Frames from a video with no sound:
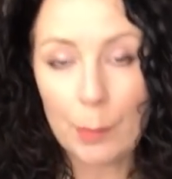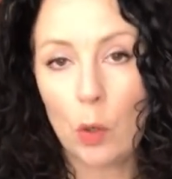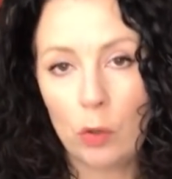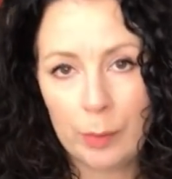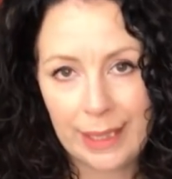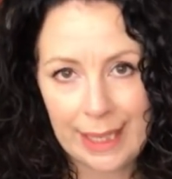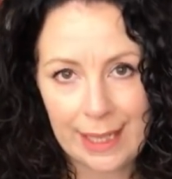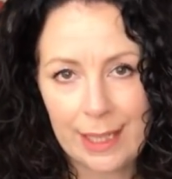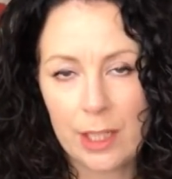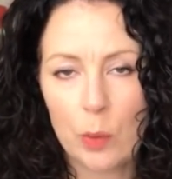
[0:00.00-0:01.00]
All my
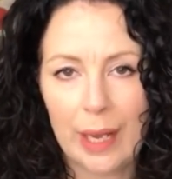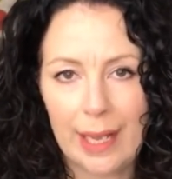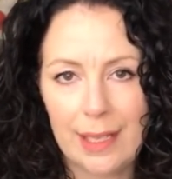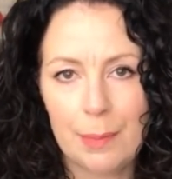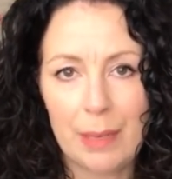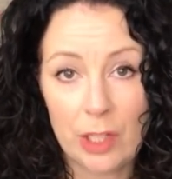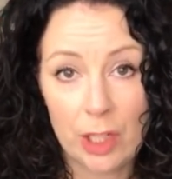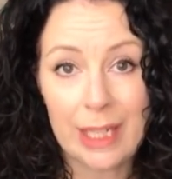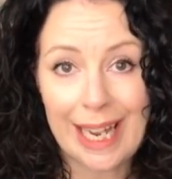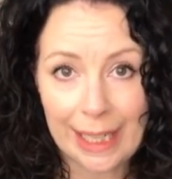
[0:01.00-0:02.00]
test squares
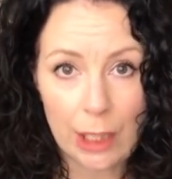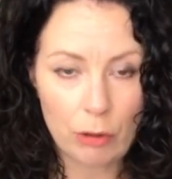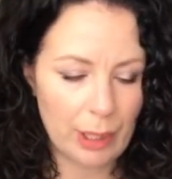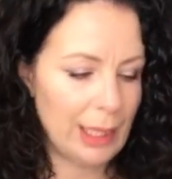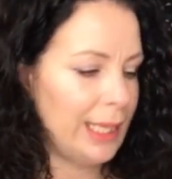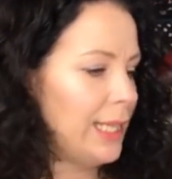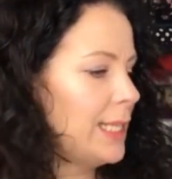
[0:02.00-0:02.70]
measured accurately.